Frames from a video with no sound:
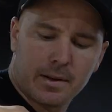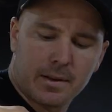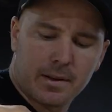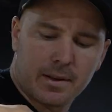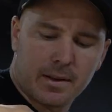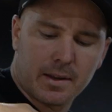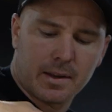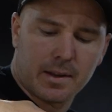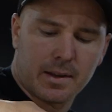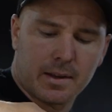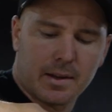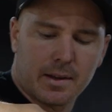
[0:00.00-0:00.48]

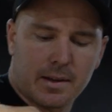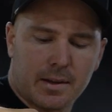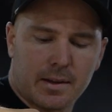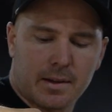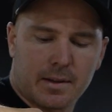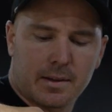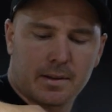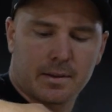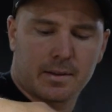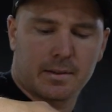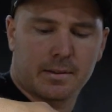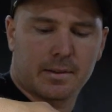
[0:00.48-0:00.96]
the
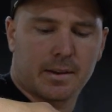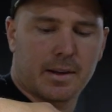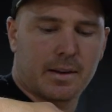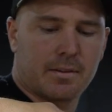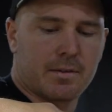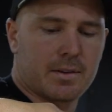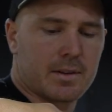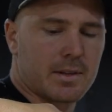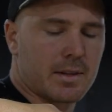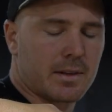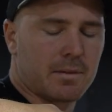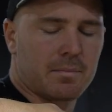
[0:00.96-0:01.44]

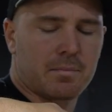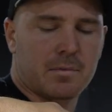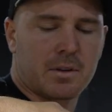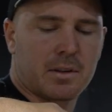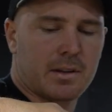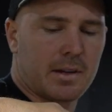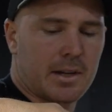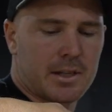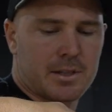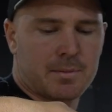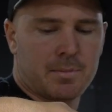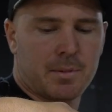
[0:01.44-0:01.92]
levers and
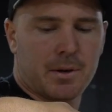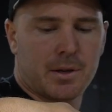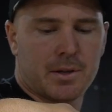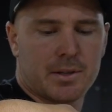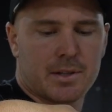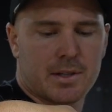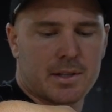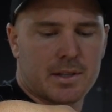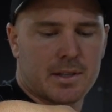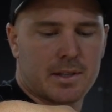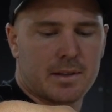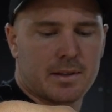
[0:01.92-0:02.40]
clutch
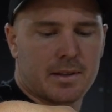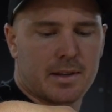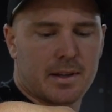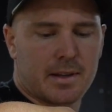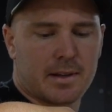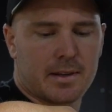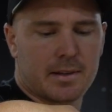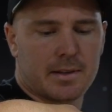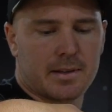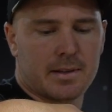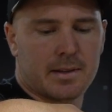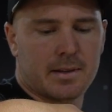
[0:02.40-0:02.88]
perches and
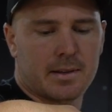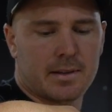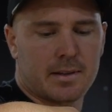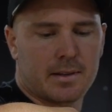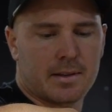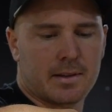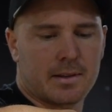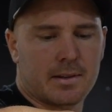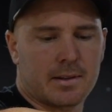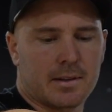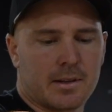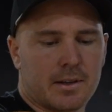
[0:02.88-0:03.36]
things,
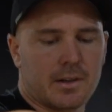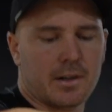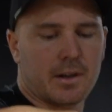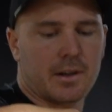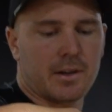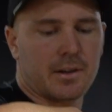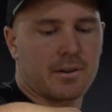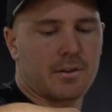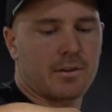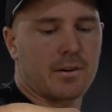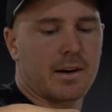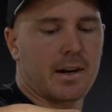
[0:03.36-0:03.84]
you
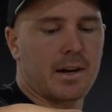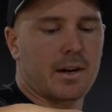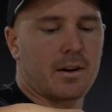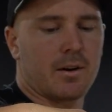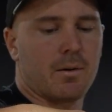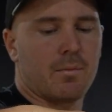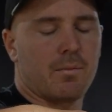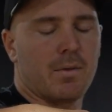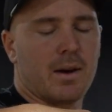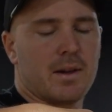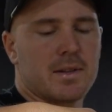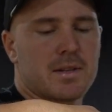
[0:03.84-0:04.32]
don't crank
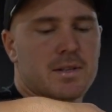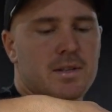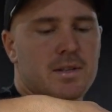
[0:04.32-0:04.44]
on one